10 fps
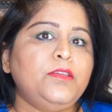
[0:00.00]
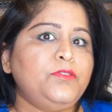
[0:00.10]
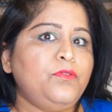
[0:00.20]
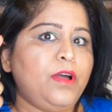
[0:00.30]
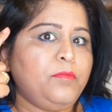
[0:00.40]

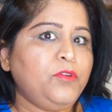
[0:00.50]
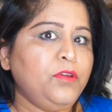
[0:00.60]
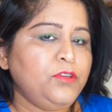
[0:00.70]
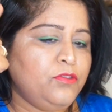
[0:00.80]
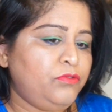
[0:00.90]
So I'm
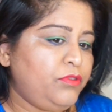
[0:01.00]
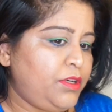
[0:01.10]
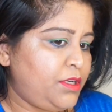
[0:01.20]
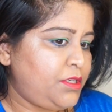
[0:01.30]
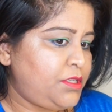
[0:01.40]
going to
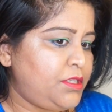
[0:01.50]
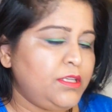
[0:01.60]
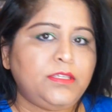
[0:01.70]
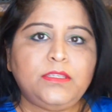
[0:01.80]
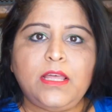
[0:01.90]
finish
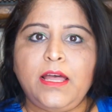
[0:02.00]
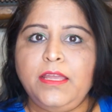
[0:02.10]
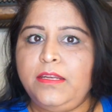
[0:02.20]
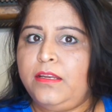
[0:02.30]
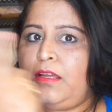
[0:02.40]
this
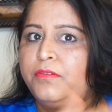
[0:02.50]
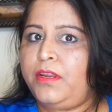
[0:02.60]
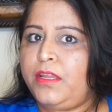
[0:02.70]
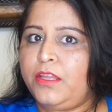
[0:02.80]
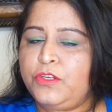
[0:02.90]
side, and
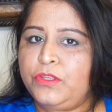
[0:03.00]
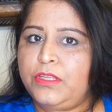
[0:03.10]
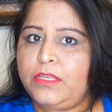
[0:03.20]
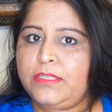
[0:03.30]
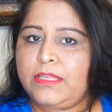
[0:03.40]
when I get to
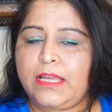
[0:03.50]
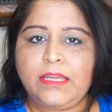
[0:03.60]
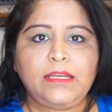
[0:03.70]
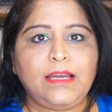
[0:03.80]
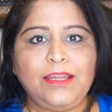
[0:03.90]
this
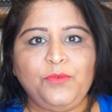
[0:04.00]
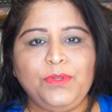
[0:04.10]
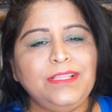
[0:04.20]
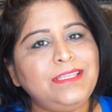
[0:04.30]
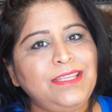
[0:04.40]
side, I
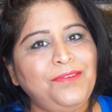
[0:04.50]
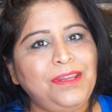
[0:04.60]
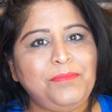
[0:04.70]
will see you in a